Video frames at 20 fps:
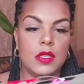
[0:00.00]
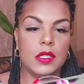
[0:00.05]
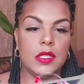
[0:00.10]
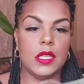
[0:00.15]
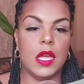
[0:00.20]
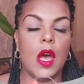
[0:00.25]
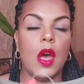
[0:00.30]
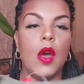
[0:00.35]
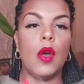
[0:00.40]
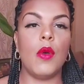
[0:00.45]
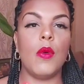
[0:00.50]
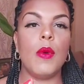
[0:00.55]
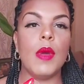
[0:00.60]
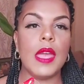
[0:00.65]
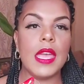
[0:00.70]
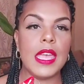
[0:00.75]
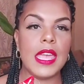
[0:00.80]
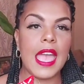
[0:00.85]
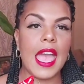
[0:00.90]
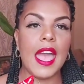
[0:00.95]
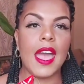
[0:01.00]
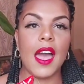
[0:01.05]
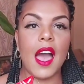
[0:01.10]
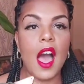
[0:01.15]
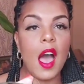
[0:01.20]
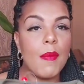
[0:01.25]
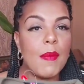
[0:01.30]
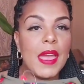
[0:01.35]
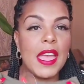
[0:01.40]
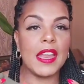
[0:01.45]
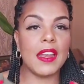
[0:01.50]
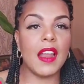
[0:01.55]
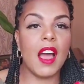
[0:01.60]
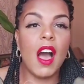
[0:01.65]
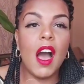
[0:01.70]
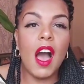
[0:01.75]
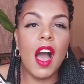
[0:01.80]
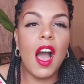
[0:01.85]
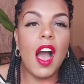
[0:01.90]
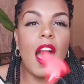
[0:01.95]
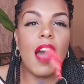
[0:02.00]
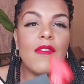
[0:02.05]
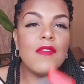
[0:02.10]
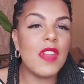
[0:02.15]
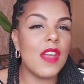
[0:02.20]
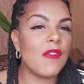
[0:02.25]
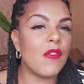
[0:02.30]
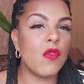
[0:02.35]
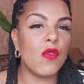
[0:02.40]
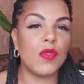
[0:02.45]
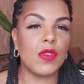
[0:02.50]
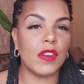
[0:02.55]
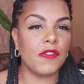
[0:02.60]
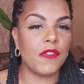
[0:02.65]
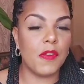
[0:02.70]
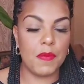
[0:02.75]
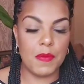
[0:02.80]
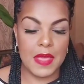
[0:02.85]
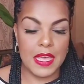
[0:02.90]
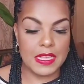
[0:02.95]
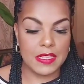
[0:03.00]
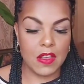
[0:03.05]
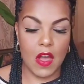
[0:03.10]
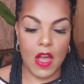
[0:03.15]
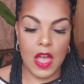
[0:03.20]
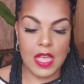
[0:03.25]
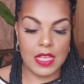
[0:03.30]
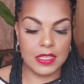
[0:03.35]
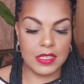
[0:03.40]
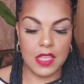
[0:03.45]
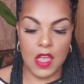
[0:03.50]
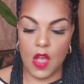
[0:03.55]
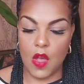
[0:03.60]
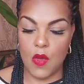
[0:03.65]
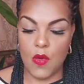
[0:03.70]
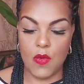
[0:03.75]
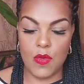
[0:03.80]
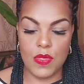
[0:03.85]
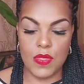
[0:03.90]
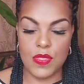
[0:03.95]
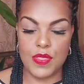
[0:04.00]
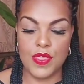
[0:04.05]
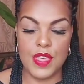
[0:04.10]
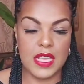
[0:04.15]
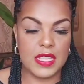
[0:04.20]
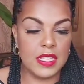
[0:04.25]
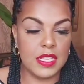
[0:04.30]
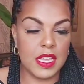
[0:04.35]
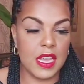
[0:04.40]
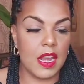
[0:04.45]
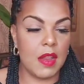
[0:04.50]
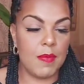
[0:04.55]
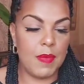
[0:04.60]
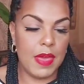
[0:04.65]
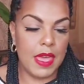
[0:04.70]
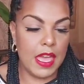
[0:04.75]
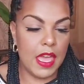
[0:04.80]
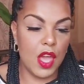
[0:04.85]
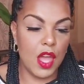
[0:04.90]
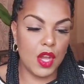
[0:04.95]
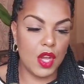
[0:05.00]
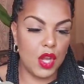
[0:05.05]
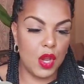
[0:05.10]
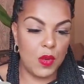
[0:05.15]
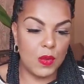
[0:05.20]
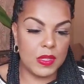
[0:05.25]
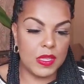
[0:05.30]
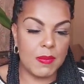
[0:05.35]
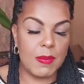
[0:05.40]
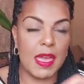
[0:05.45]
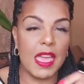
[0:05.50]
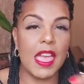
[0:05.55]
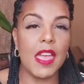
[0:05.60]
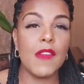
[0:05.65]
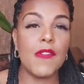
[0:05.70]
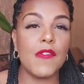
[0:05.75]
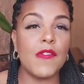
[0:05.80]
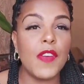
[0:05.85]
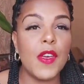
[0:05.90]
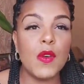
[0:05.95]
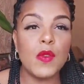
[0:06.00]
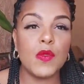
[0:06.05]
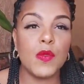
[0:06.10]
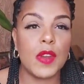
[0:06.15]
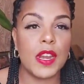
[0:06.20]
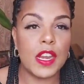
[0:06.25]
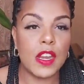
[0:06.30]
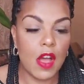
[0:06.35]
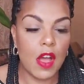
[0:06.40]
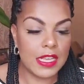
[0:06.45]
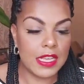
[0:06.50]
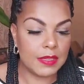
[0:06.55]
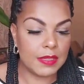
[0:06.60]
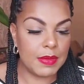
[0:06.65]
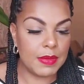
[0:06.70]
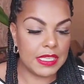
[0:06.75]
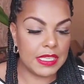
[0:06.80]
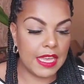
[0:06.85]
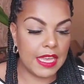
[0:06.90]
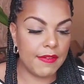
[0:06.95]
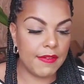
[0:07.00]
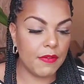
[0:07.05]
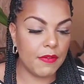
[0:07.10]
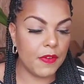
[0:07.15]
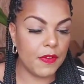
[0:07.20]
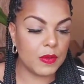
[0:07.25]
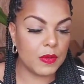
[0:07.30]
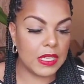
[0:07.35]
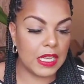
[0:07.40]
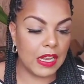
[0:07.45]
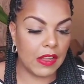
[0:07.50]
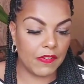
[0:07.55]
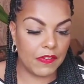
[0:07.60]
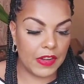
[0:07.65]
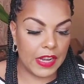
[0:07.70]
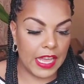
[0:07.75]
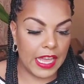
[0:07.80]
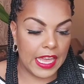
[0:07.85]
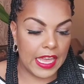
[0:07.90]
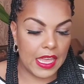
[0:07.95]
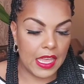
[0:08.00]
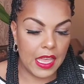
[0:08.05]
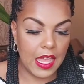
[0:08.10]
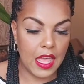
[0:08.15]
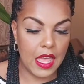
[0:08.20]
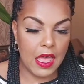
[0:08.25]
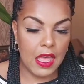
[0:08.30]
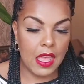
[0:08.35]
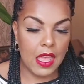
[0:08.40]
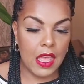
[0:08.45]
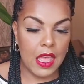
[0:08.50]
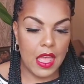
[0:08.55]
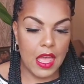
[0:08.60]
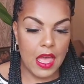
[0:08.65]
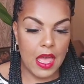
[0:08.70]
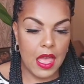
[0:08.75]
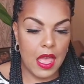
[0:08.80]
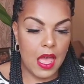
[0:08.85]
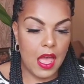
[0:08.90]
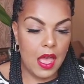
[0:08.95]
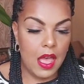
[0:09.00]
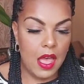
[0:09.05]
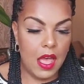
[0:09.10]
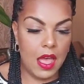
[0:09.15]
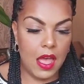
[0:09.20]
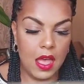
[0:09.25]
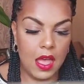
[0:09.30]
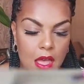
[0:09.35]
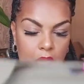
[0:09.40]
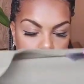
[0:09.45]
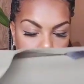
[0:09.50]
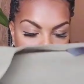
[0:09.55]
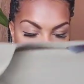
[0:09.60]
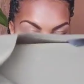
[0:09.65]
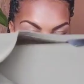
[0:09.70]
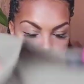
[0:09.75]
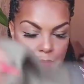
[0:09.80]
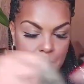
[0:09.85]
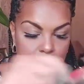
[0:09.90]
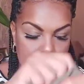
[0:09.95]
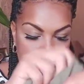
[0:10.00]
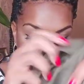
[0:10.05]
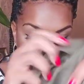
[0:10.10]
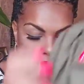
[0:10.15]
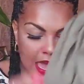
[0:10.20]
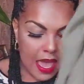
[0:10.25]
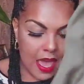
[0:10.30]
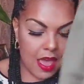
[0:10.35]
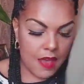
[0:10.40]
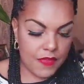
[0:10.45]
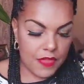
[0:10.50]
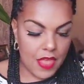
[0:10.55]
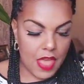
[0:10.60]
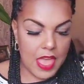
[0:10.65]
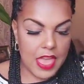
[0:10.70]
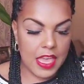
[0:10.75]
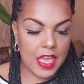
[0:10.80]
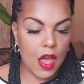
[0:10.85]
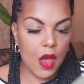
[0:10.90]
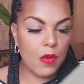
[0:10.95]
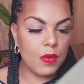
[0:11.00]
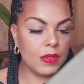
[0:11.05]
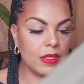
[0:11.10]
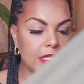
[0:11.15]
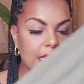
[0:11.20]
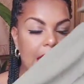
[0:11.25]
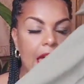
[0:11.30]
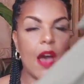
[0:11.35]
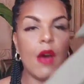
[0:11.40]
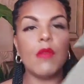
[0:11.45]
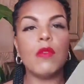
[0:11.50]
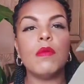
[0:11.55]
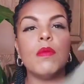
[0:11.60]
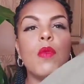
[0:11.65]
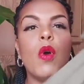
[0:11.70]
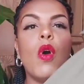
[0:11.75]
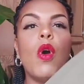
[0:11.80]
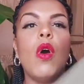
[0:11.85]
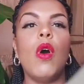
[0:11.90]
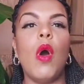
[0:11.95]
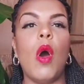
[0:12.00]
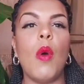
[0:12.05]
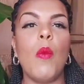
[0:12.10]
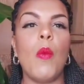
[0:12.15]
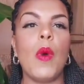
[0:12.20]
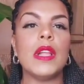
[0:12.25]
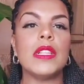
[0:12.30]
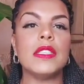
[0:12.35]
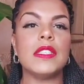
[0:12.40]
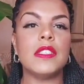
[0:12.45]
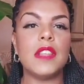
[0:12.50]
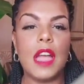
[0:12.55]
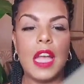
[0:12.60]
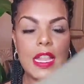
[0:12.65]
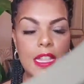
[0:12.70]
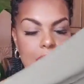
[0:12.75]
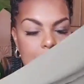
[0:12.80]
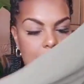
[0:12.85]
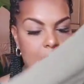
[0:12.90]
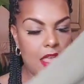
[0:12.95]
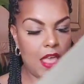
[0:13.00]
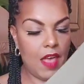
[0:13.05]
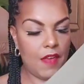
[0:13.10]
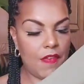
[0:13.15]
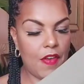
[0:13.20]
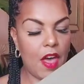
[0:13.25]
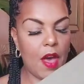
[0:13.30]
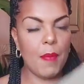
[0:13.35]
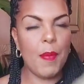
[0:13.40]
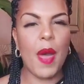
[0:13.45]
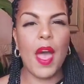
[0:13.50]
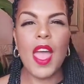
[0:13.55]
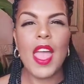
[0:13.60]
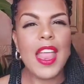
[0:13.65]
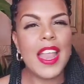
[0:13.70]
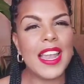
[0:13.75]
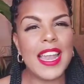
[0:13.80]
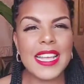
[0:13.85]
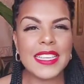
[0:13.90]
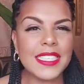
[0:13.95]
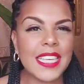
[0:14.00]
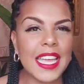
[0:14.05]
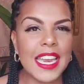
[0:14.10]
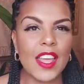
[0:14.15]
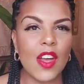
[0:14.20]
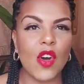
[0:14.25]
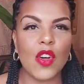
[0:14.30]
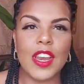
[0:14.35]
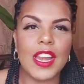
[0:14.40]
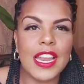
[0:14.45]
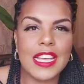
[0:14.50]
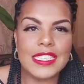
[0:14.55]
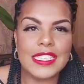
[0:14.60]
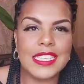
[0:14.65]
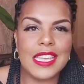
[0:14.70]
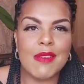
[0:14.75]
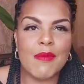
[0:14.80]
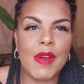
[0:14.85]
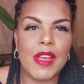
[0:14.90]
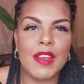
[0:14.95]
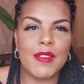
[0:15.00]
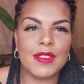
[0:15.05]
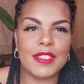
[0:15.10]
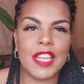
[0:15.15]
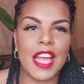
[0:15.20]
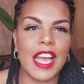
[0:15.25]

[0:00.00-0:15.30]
So yeah, I mean, I've never ordered from these guys, so this is going to be new to me. It feels really nice. The material feels lovely. But yeah, it goes down more on one side than the other. But let's get it on and let's see what it